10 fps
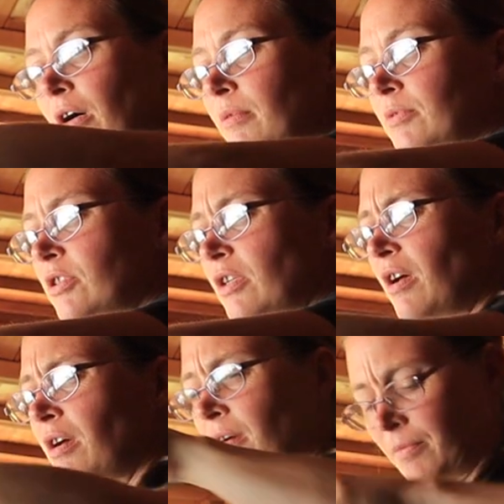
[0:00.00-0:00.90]
I'm just going
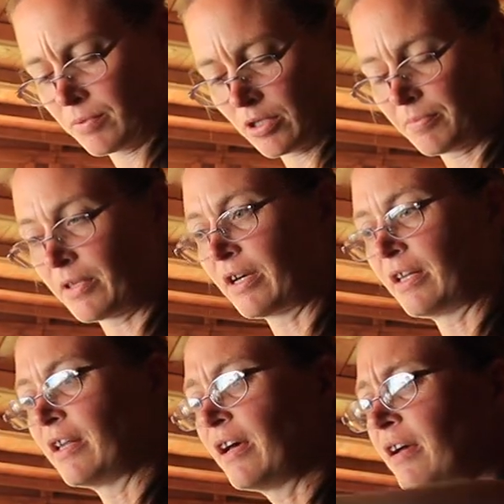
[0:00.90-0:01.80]
to plop that
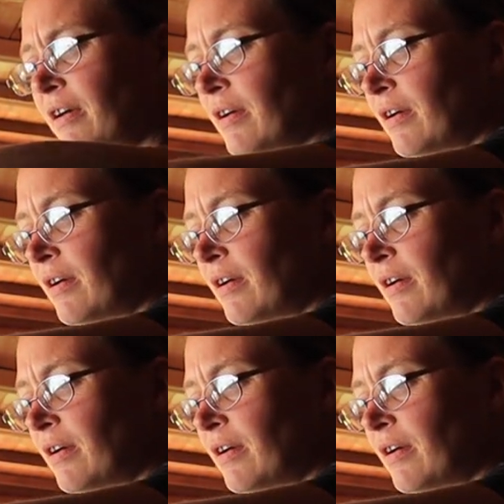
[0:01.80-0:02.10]
in there.